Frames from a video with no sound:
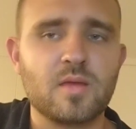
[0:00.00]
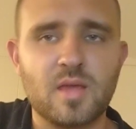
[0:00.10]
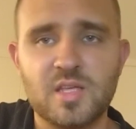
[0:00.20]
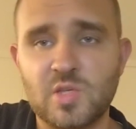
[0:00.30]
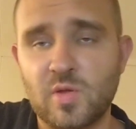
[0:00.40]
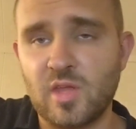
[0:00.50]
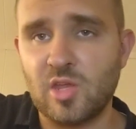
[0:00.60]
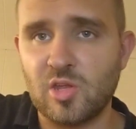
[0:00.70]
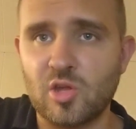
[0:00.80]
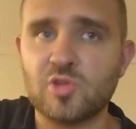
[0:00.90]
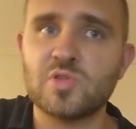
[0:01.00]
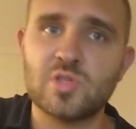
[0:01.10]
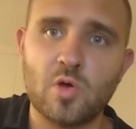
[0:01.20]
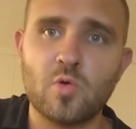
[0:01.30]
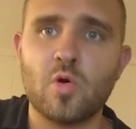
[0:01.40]
Okay, so then you're going to do
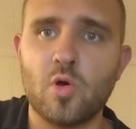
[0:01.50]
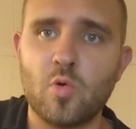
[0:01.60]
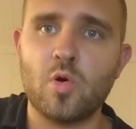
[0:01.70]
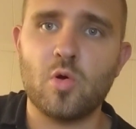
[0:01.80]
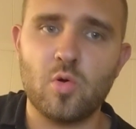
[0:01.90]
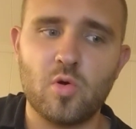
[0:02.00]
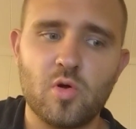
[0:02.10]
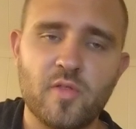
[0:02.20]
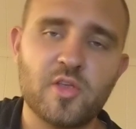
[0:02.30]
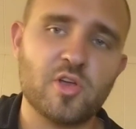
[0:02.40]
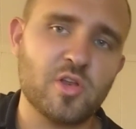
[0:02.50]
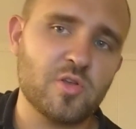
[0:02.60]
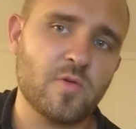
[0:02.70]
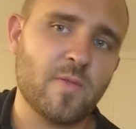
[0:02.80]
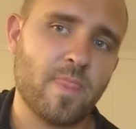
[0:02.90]
soul, and then you're going
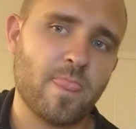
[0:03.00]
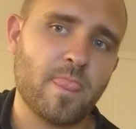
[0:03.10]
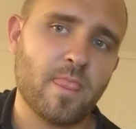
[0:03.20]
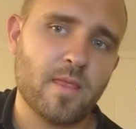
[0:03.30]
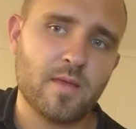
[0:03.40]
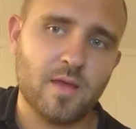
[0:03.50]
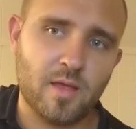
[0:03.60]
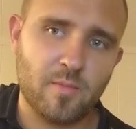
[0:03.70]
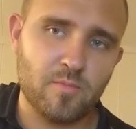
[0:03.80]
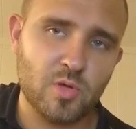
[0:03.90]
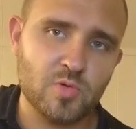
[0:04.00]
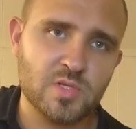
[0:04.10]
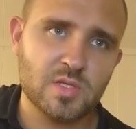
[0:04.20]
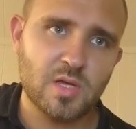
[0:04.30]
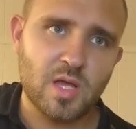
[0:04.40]
to do
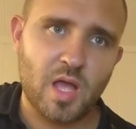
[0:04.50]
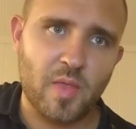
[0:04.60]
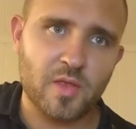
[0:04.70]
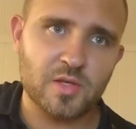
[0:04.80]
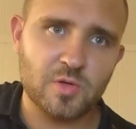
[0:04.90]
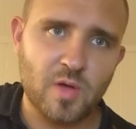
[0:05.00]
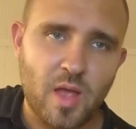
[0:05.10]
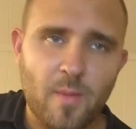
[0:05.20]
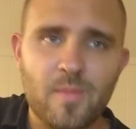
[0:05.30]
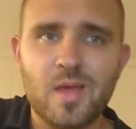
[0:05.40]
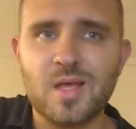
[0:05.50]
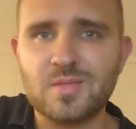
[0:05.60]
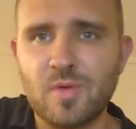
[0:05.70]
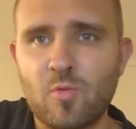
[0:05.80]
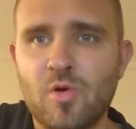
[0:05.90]
mute, and then do
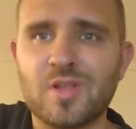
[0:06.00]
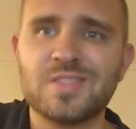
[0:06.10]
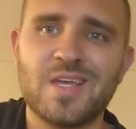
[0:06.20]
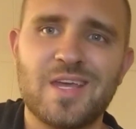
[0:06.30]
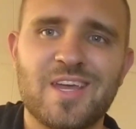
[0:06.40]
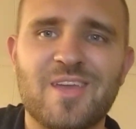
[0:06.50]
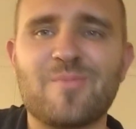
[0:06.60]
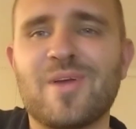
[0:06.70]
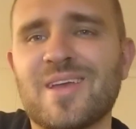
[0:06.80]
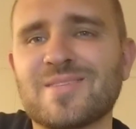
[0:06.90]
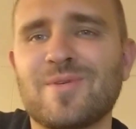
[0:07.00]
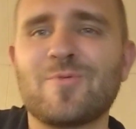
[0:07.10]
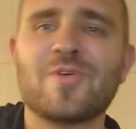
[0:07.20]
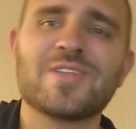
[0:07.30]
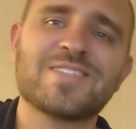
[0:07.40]
makes me want to take, makes me
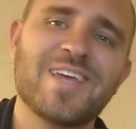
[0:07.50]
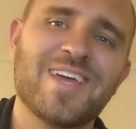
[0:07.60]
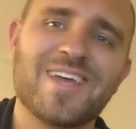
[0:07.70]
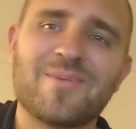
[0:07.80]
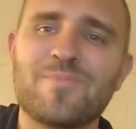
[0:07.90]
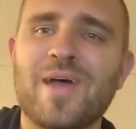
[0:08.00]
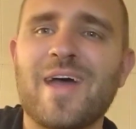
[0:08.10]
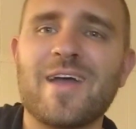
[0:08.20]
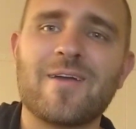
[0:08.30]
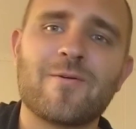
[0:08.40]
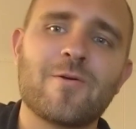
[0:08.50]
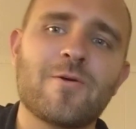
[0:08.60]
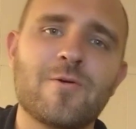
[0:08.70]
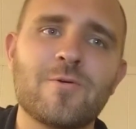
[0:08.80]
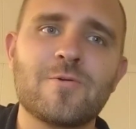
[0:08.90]
want to take a back
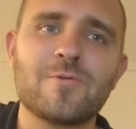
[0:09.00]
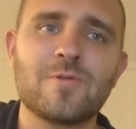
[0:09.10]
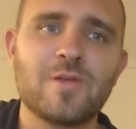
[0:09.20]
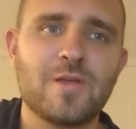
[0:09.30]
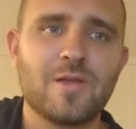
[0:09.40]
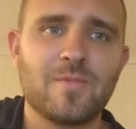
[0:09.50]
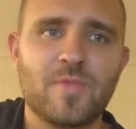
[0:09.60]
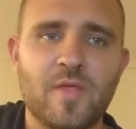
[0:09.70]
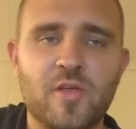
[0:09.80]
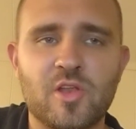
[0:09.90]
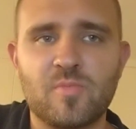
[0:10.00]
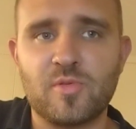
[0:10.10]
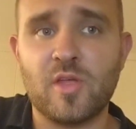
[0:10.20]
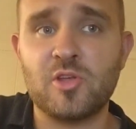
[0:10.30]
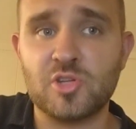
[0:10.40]
road. Then you're going to,
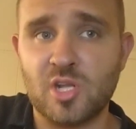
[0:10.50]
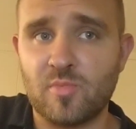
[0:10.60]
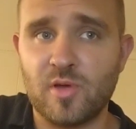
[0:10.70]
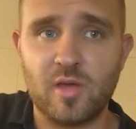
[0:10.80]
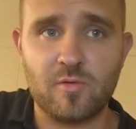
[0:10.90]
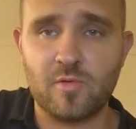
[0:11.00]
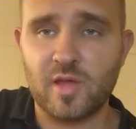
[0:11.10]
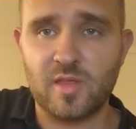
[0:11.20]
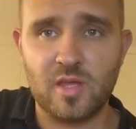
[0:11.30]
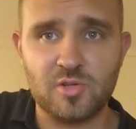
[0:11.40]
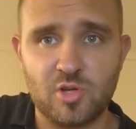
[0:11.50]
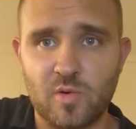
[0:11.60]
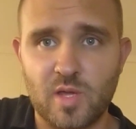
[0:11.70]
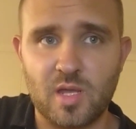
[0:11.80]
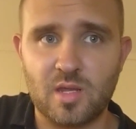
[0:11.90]
then you're just going to play through like the
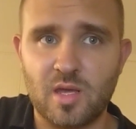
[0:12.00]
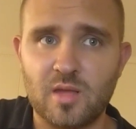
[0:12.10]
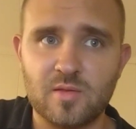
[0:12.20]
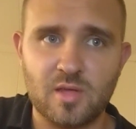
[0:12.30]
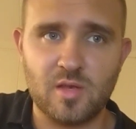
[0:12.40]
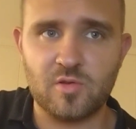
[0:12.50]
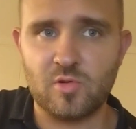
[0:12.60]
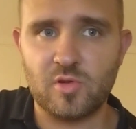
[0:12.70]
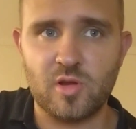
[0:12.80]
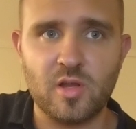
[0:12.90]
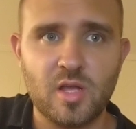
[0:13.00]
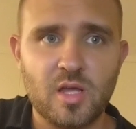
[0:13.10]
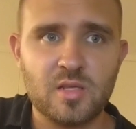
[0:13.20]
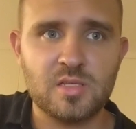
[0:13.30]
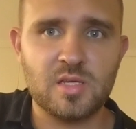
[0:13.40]
intro again. Okay, the interlude here.
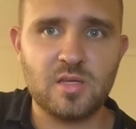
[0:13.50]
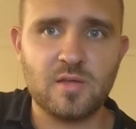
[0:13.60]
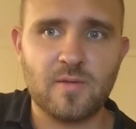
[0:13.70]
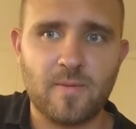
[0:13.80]
D.